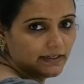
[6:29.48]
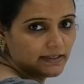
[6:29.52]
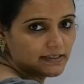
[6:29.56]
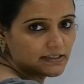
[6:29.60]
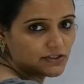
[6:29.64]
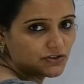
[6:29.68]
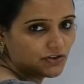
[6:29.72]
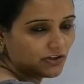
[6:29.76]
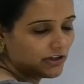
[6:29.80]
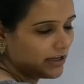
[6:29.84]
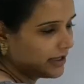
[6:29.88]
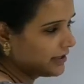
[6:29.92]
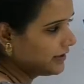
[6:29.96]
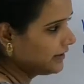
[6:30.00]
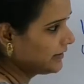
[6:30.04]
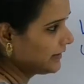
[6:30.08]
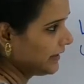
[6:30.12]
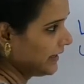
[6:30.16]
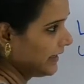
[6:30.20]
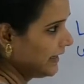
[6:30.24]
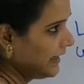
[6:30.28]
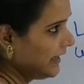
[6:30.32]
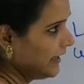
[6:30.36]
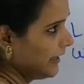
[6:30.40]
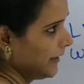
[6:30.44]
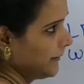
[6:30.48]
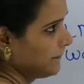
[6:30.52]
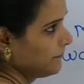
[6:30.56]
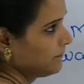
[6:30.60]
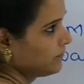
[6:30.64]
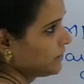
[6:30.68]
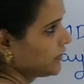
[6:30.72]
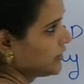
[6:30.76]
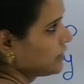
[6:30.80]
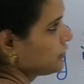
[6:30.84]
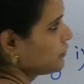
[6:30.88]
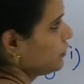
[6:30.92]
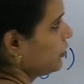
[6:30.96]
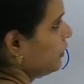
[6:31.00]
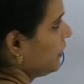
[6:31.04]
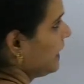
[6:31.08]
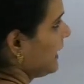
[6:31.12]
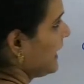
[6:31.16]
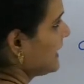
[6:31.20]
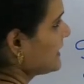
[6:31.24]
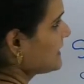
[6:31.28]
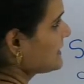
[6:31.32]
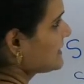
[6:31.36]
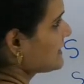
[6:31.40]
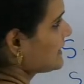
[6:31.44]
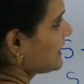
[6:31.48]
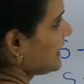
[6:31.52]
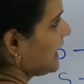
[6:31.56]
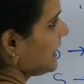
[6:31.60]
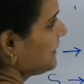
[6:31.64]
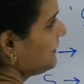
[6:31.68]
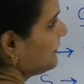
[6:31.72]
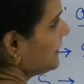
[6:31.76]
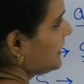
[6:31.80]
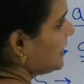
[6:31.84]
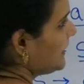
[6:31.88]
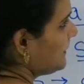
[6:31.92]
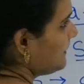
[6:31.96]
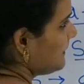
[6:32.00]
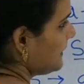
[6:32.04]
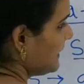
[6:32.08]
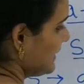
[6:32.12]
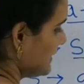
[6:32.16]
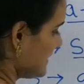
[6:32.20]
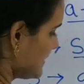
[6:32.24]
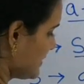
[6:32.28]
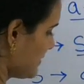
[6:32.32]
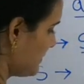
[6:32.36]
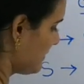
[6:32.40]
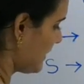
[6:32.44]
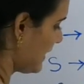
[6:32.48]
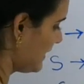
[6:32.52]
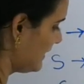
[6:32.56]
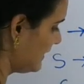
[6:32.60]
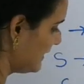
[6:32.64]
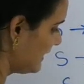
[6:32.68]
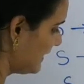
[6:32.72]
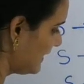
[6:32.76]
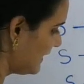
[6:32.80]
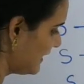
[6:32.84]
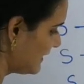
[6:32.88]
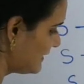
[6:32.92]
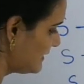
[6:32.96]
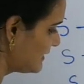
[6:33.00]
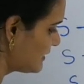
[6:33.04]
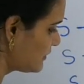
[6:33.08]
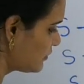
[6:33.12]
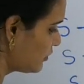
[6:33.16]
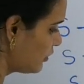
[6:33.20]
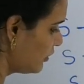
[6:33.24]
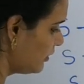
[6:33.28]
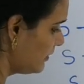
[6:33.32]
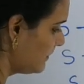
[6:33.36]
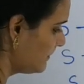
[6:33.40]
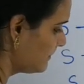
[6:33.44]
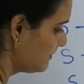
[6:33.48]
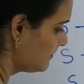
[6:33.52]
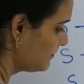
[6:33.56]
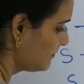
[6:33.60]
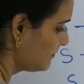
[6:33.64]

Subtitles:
string A. So S can be replaced by A also,